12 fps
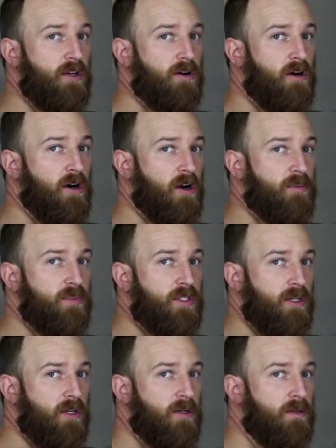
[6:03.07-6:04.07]
your
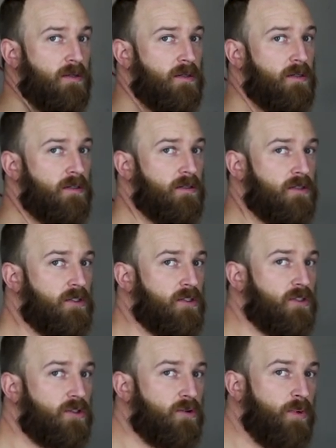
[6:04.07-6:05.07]
arms,
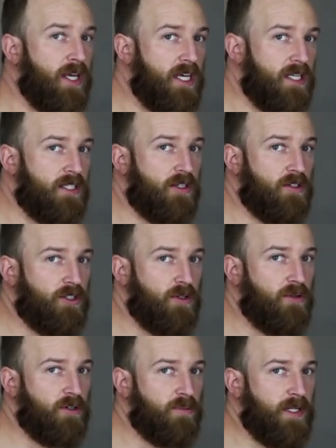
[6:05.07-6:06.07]
squeeze your
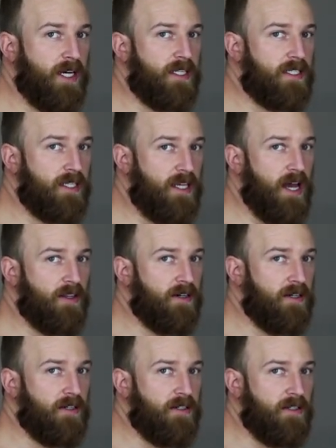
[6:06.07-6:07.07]
shoulder blades
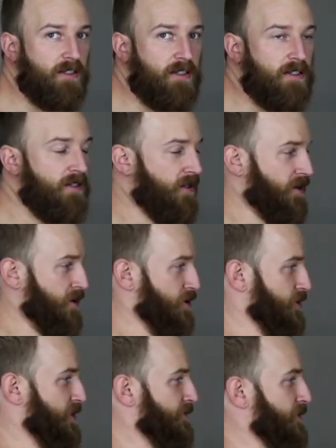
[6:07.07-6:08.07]
together.
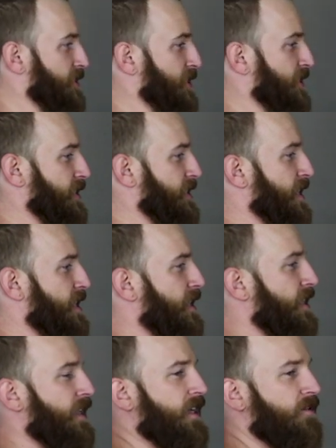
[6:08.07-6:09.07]
Hold it for just a
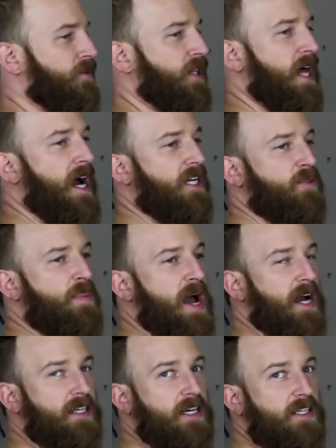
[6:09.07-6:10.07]
second and then relax
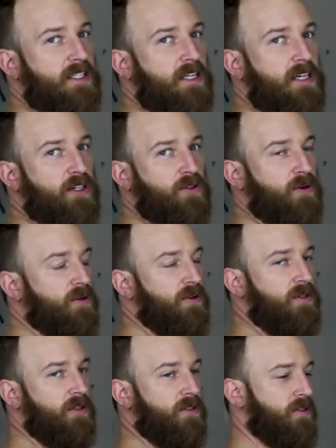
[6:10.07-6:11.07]
back nice and controlled.